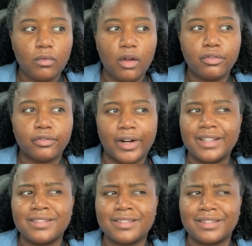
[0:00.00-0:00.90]

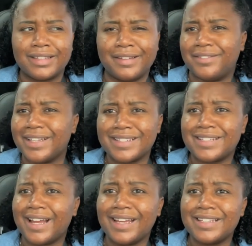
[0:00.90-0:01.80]
friend's gift
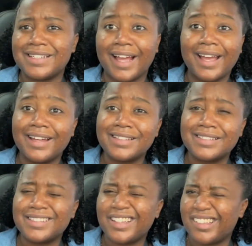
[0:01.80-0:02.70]
exchange, I
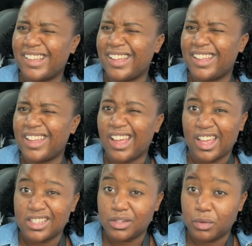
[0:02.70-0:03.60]
guess. I
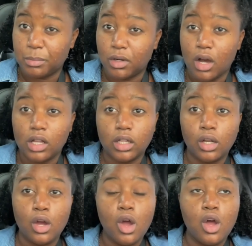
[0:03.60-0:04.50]
guess that's what I'm gonna call it.
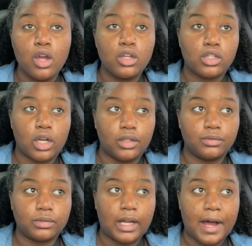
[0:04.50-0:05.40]
So
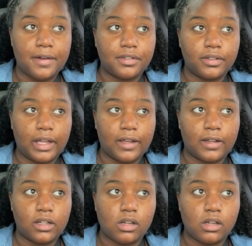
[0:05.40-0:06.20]
I have to like